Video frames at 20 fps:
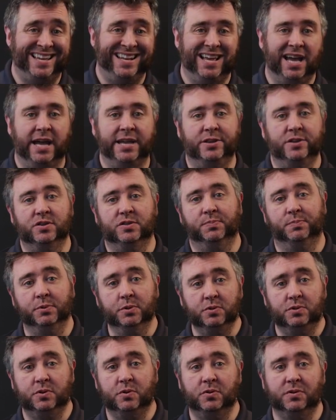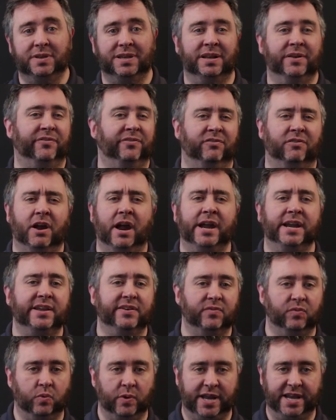it, I used Bluetooth in a
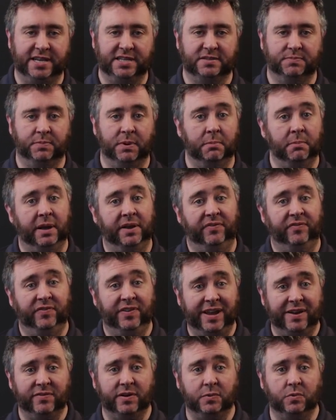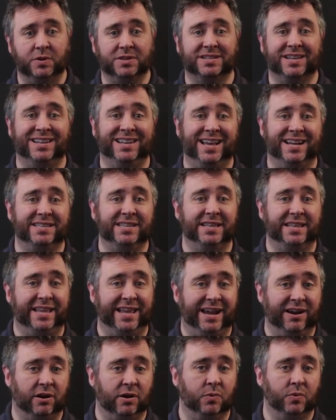variety of ways, but my favorite was connecting
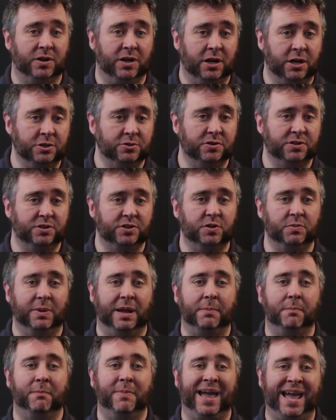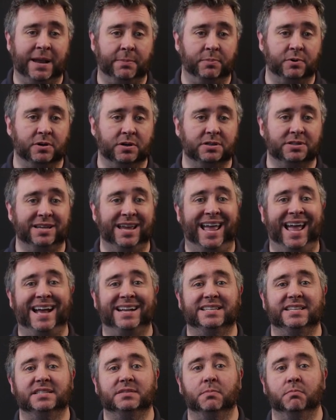the Era 100 to my MacBook to
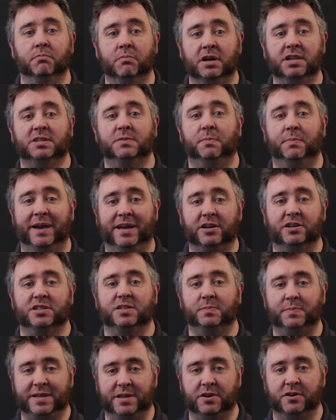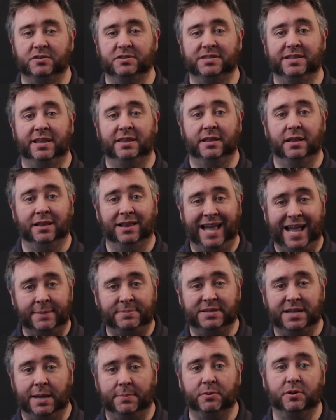act as much better speakers than the
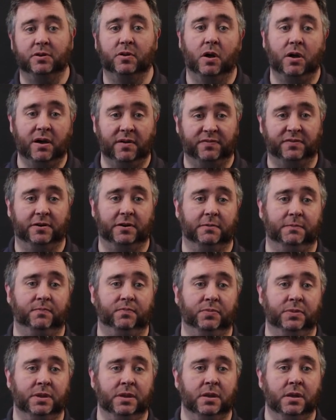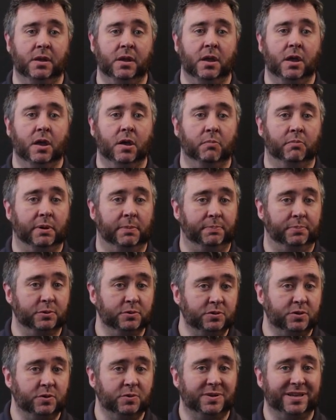laptop could offer. But
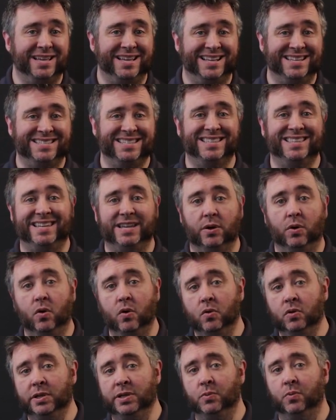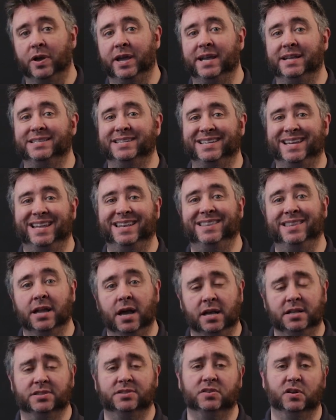Bluetooth isn't the only way to get
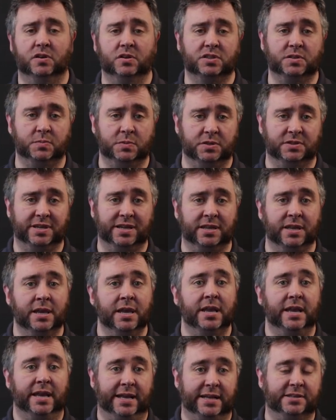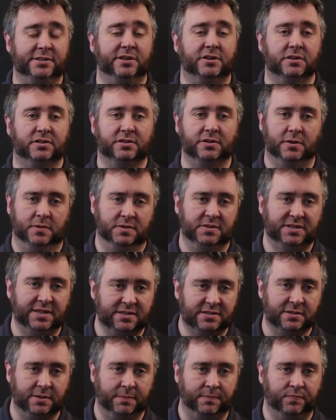non-Sonos music into your Sonos
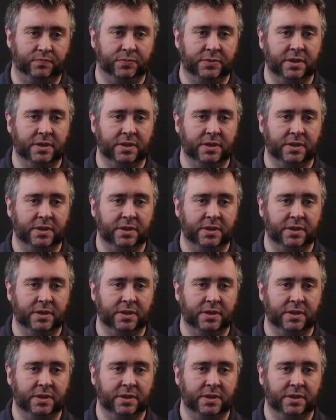system.